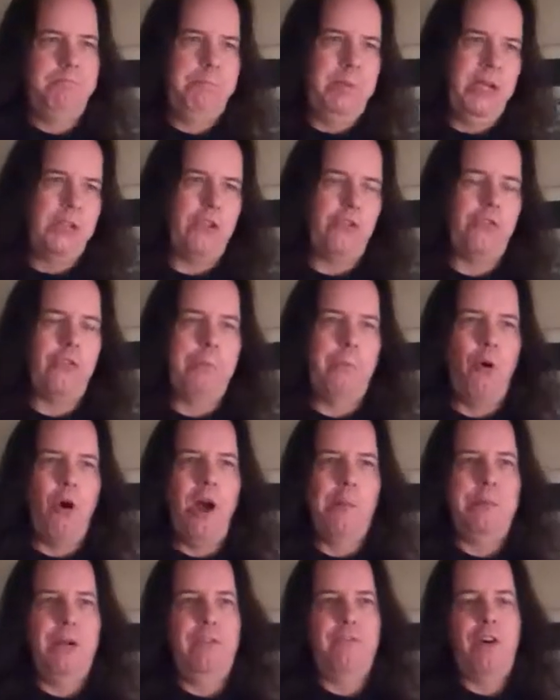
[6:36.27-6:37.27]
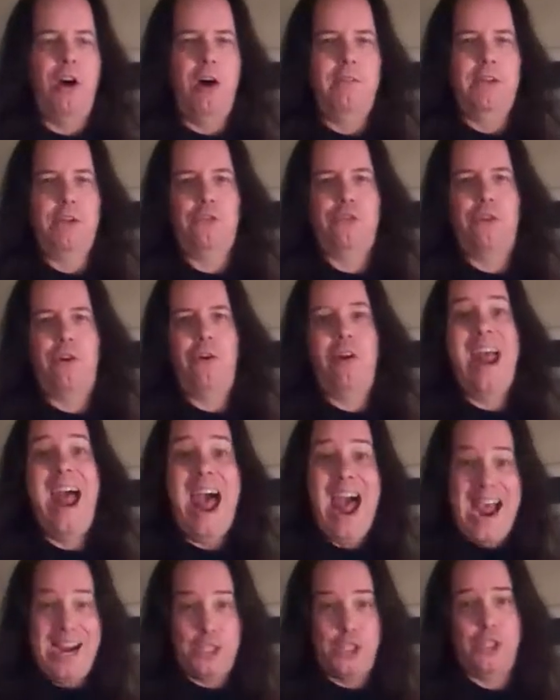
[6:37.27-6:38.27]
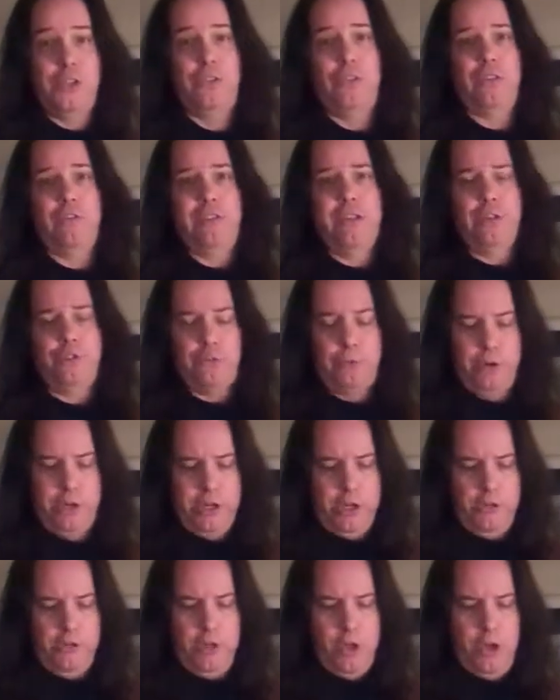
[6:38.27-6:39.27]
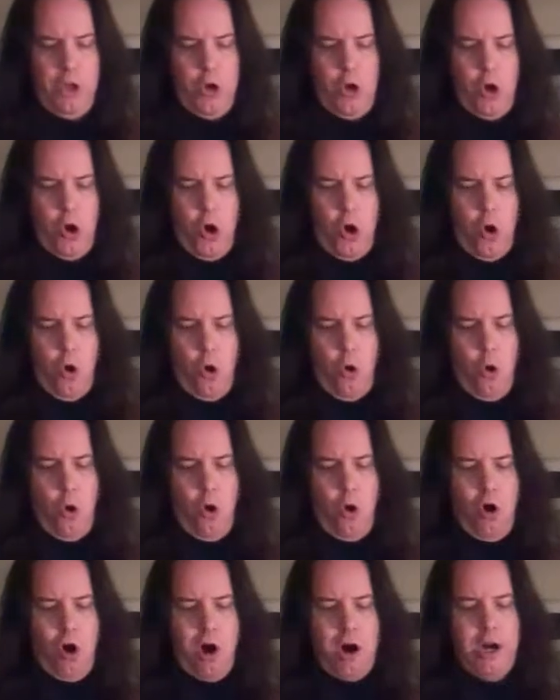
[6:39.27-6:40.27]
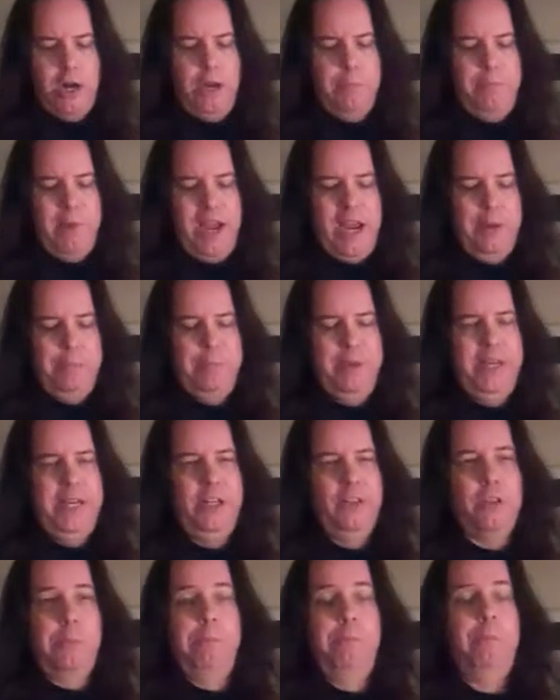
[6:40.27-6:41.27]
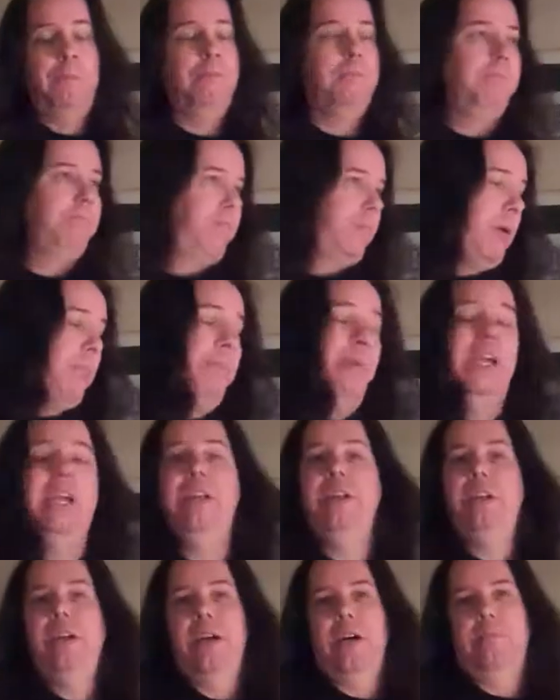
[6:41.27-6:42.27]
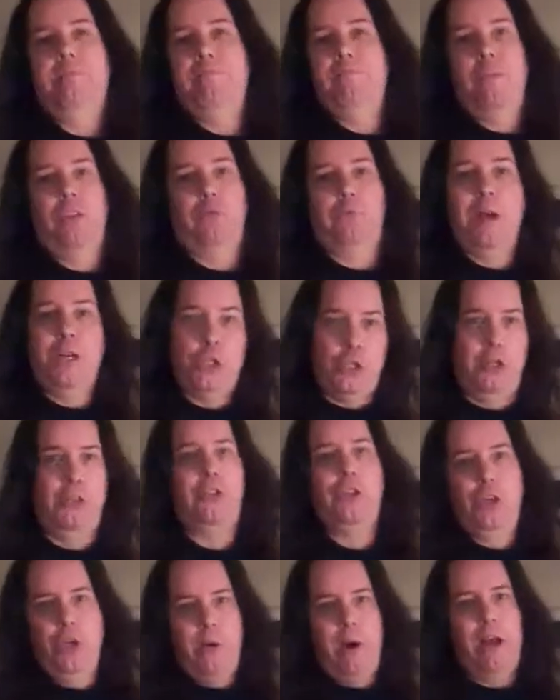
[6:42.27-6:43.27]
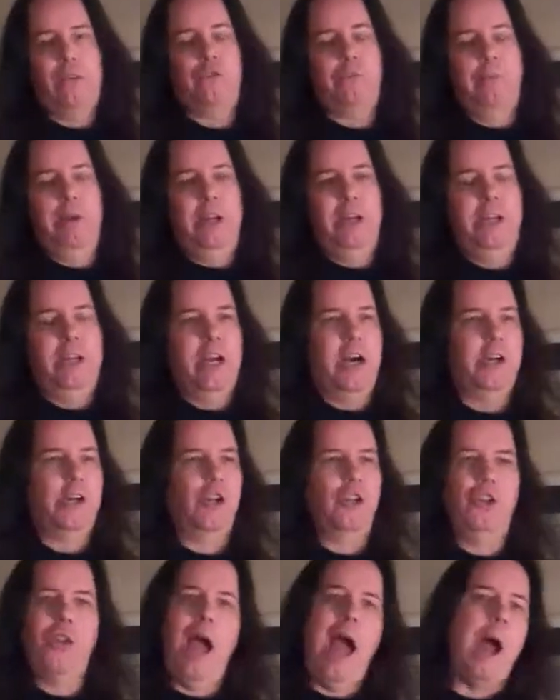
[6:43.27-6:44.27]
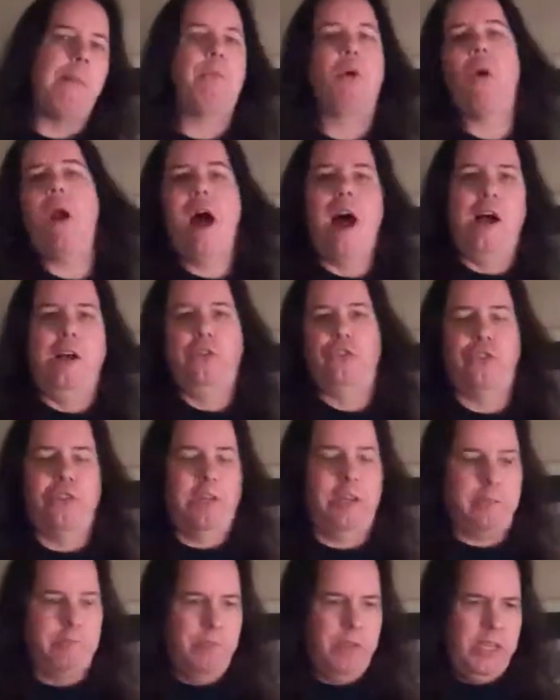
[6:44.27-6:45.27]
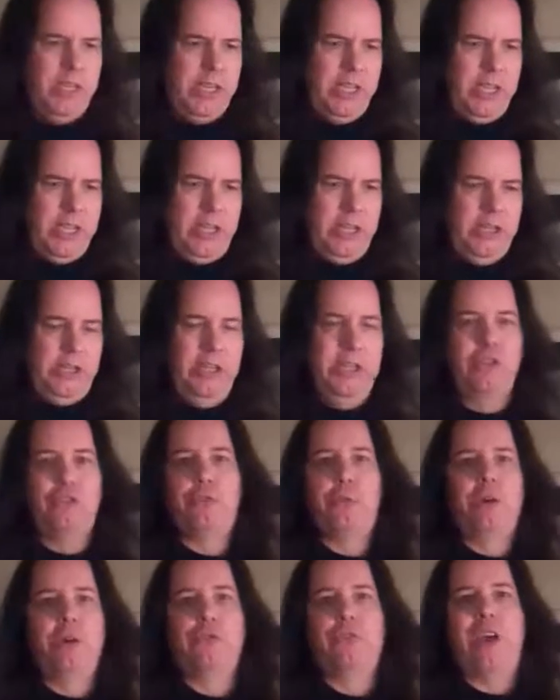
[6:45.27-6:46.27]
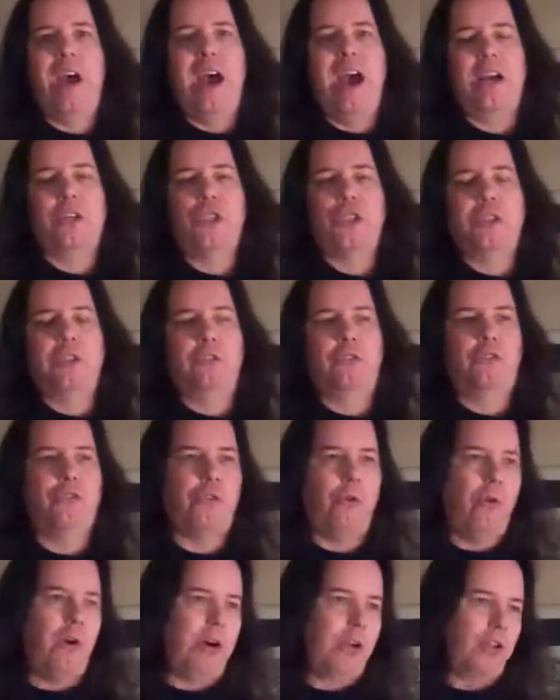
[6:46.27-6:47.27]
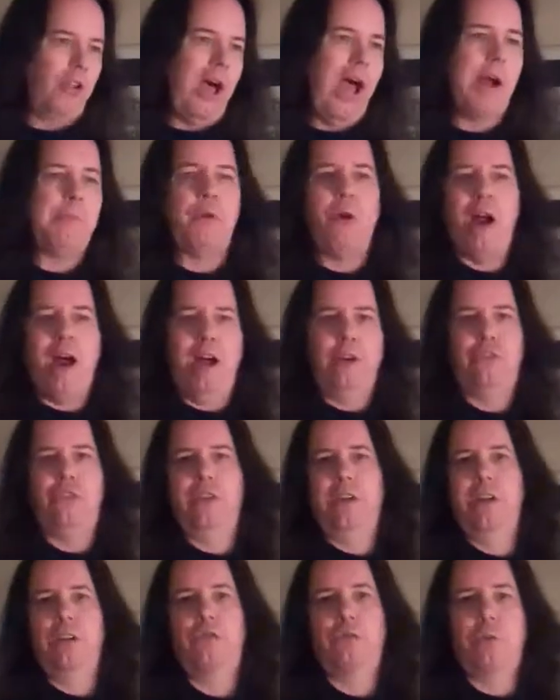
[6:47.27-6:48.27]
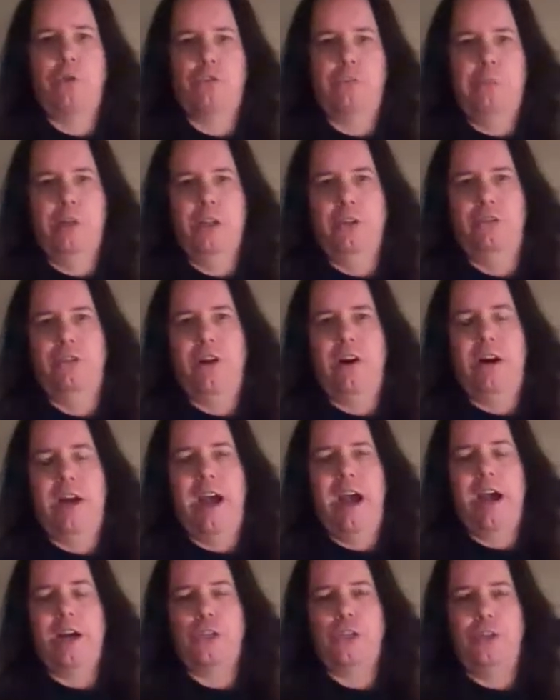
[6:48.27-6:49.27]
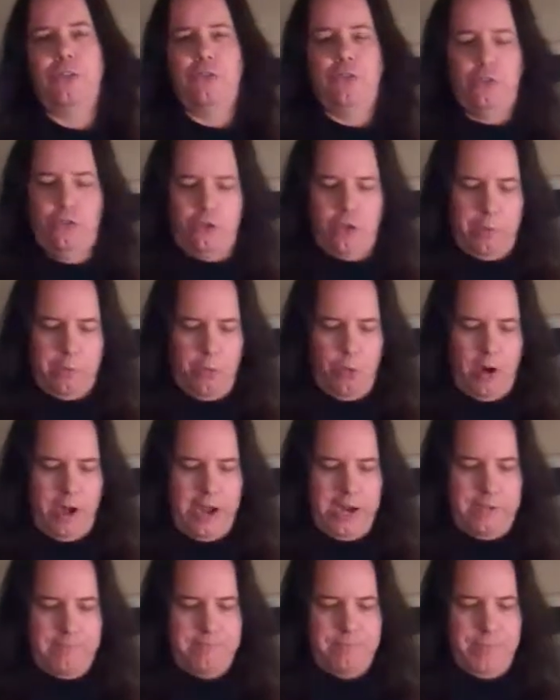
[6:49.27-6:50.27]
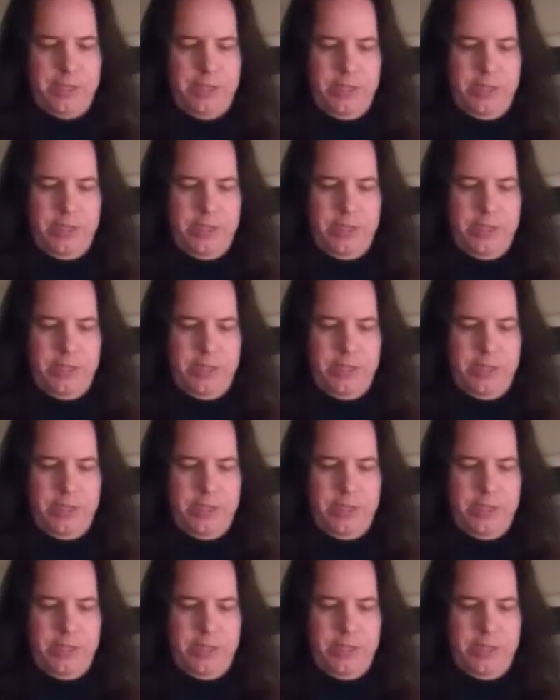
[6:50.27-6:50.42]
big disappointment involving certain actions of Israel, or it may be the media, especially the U.S. media, glamorizing Israel's actions or glamorizing Israel's military actions in some way.